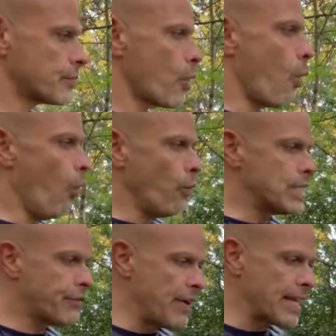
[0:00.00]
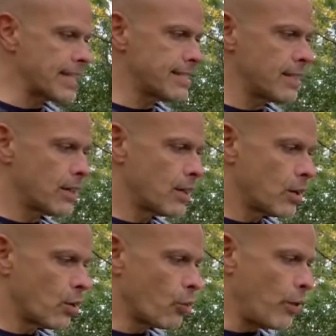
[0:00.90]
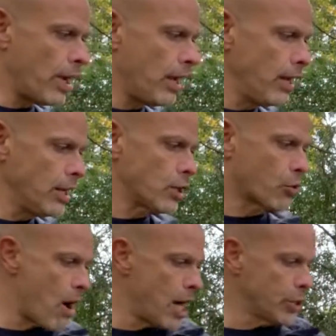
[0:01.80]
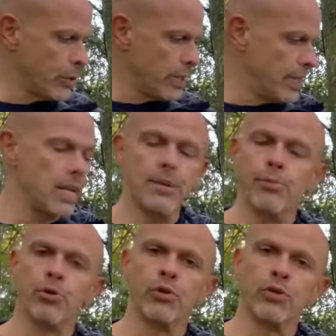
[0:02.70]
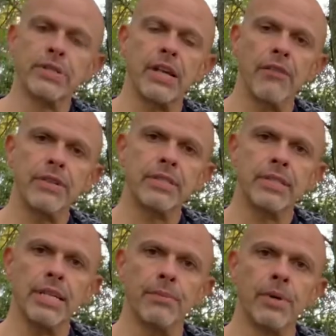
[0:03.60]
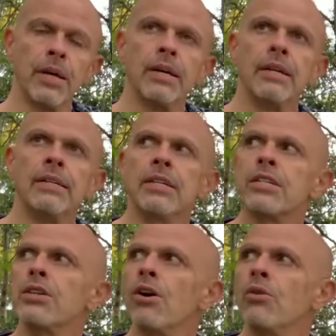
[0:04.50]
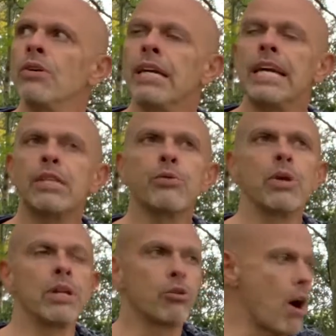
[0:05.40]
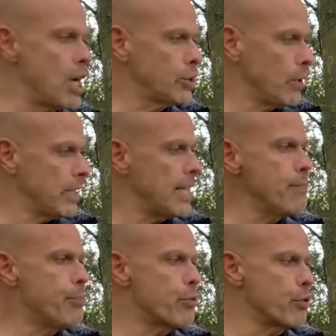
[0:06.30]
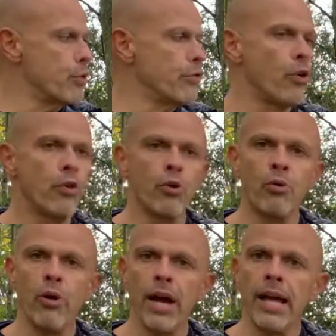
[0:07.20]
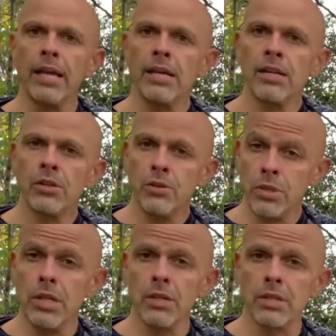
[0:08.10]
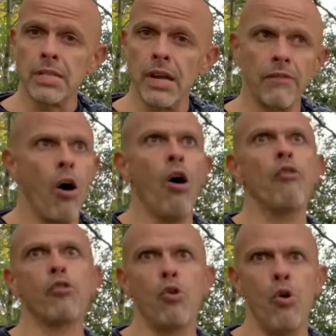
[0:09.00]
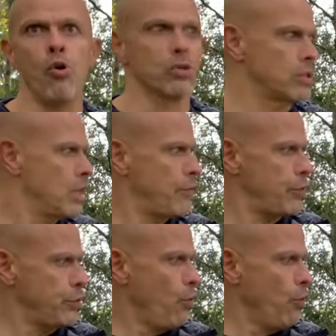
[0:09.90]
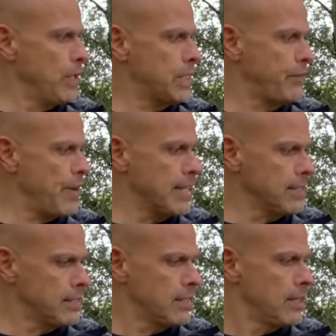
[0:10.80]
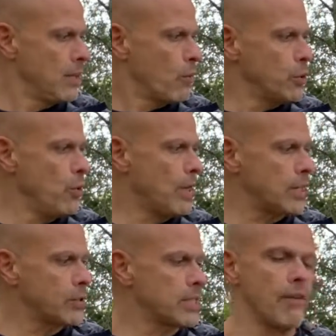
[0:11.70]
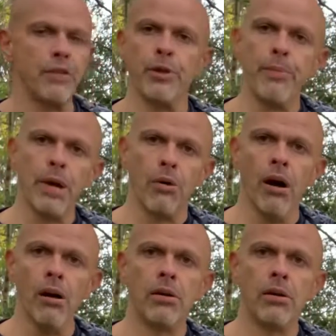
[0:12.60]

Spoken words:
all these things will gradually improve your self-esteem. So it will gradually improve the way you see yourself. Of course, if you do all these things, when you look at yourself in the mirror,